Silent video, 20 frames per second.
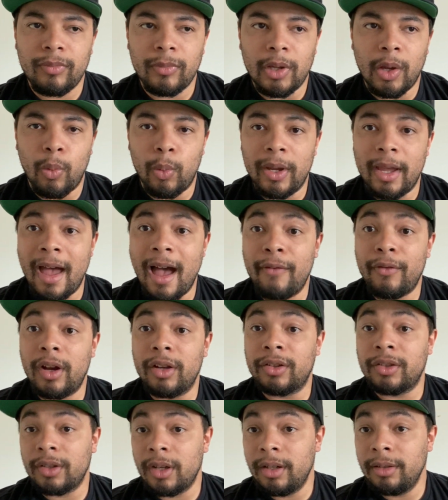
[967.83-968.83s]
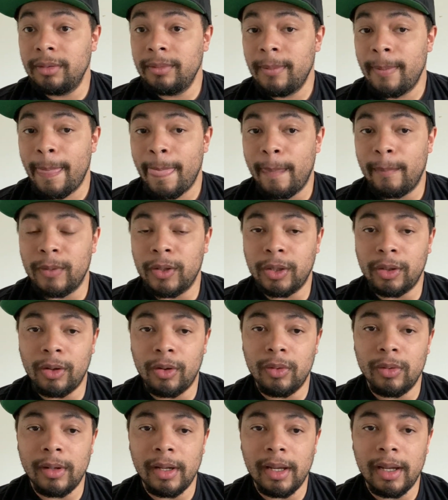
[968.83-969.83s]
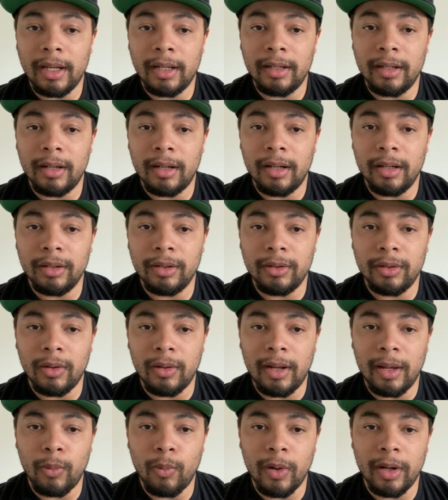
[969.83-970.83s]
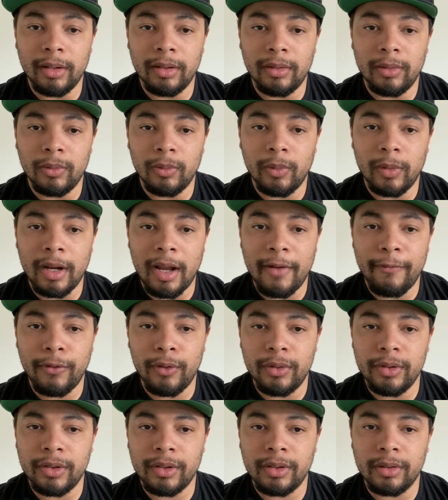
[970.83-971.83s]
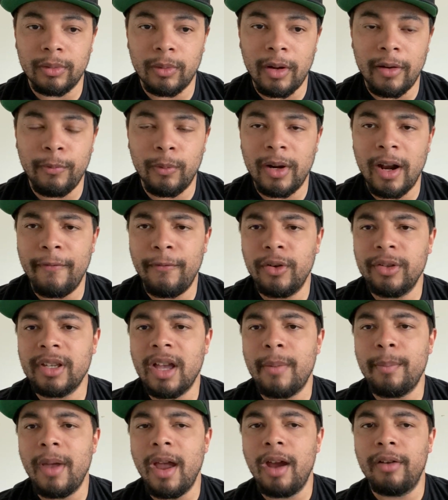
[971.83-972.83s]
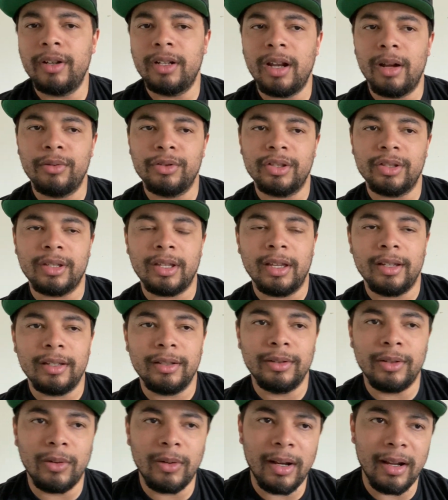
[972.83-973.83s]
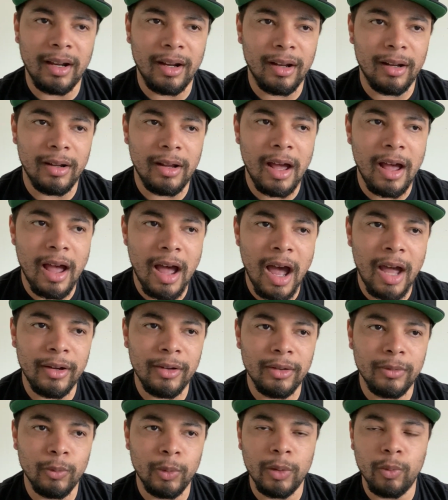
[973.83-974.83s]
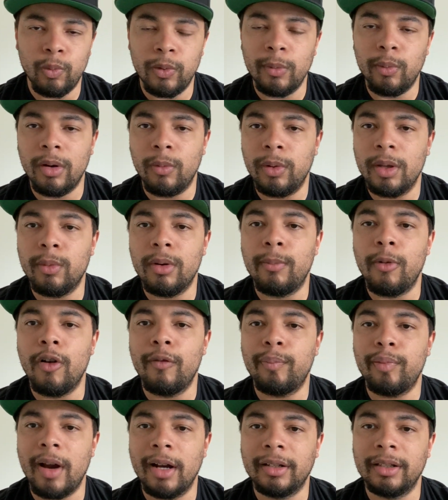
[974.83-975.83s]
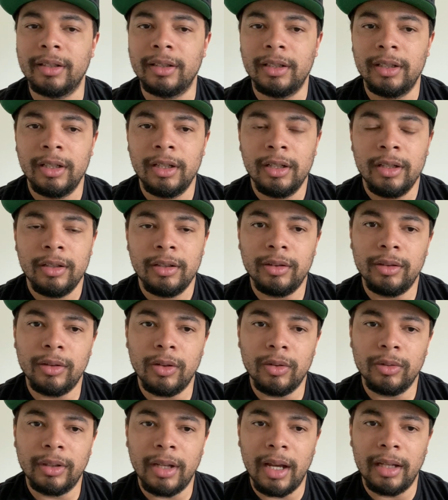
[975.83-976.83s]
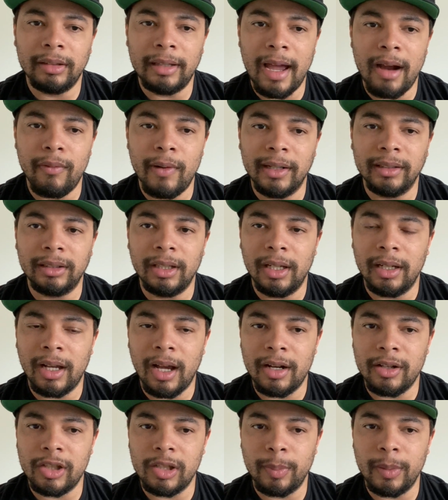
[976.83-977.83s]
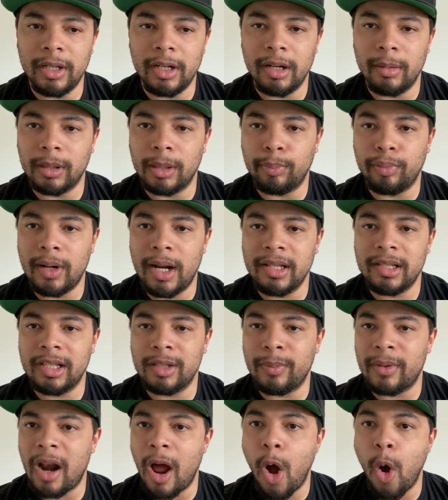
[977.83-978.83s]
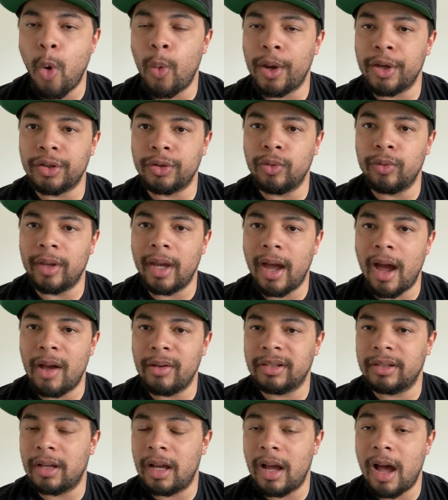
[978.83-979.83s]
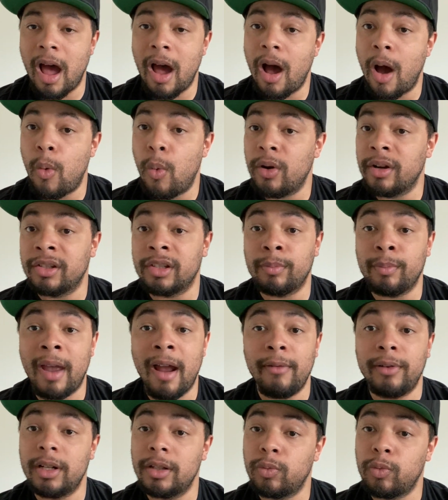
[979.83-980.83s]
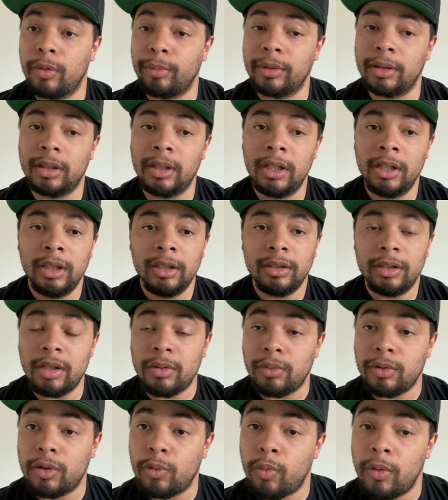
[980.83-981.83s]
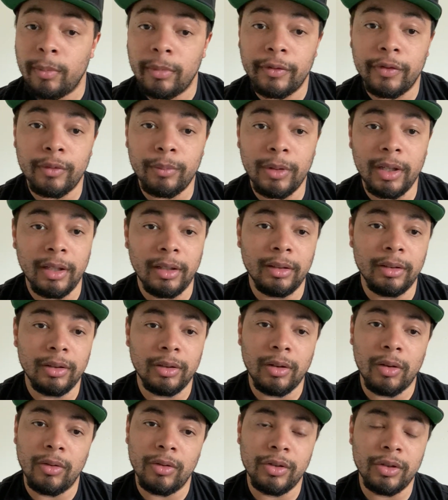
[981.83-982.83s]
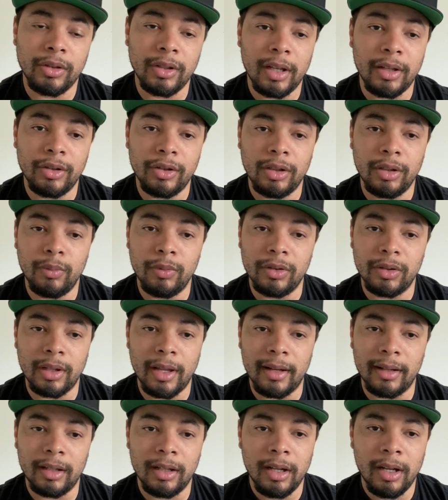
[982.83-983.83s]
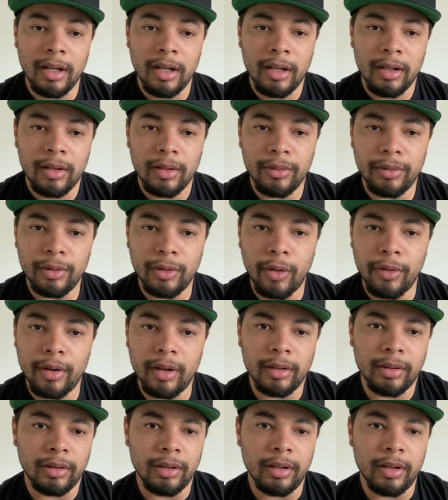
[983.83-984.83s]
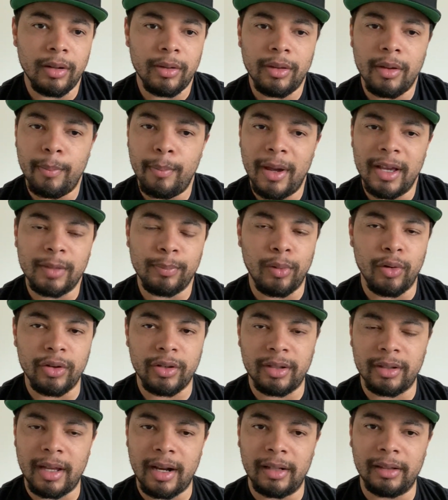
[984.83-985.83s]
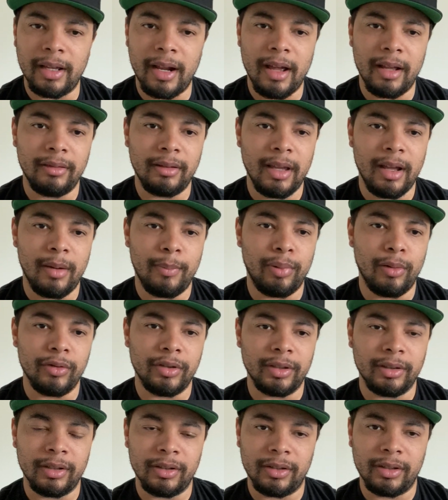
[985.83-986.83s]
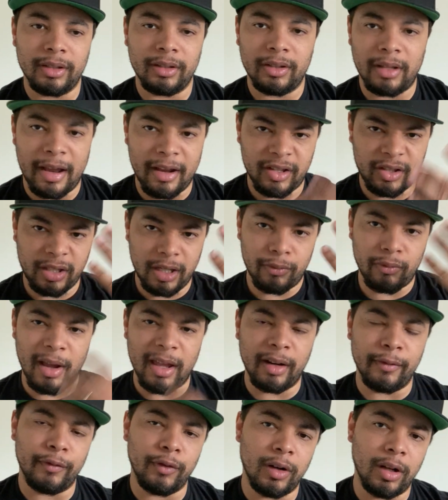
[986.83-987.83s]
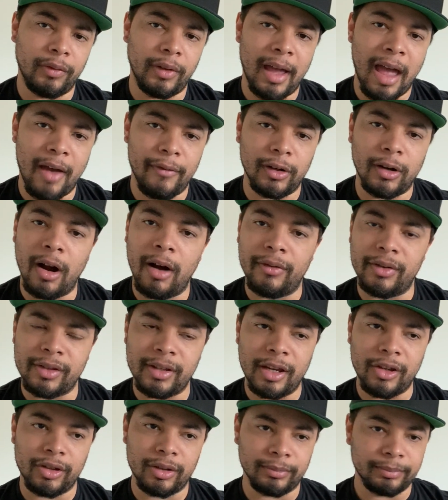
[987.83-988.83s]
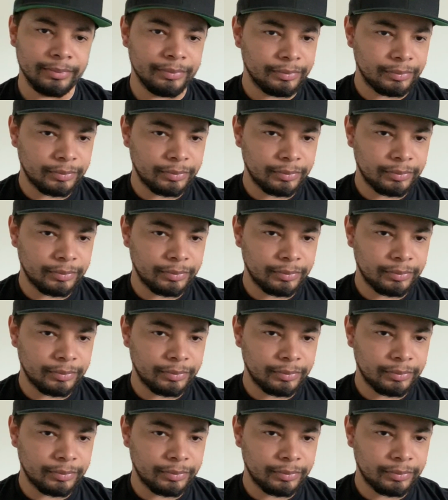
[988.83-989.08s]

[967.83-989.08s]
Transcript: we have our son, and like when I first got married, I was just like, we were both pregnant. That right there kind of speeded up the process, but I always knew that I wanted to marry this woman. This was the woman for me. It's just like she was like, the best person that a person could like sit right in front of and have a conversation.